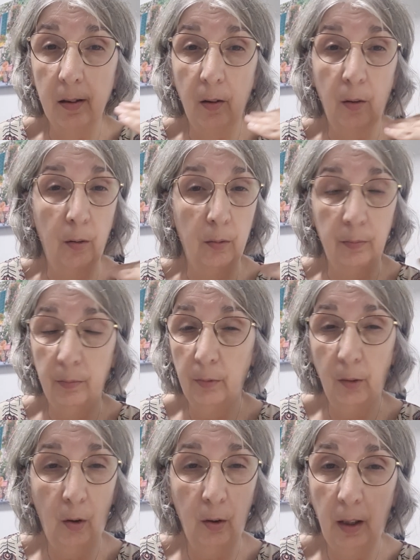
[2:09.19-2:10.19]
or
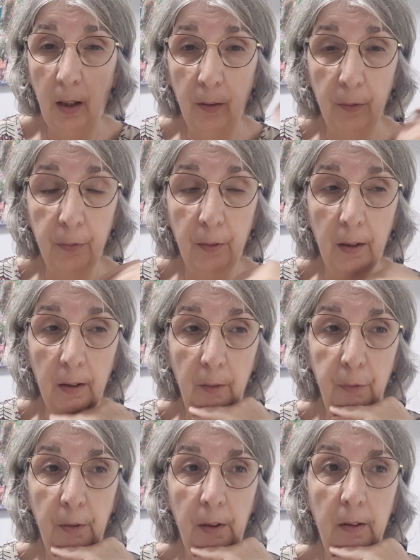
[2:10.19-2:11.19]
all kind of
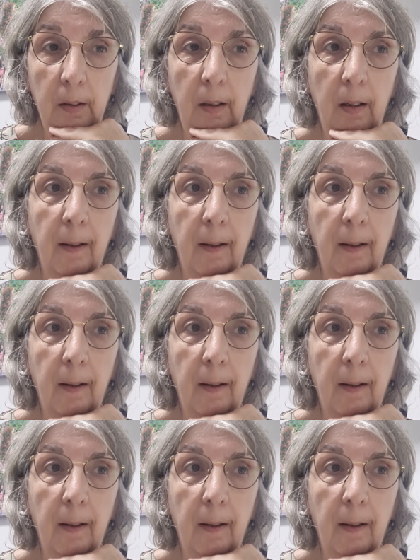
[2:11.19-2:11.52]
different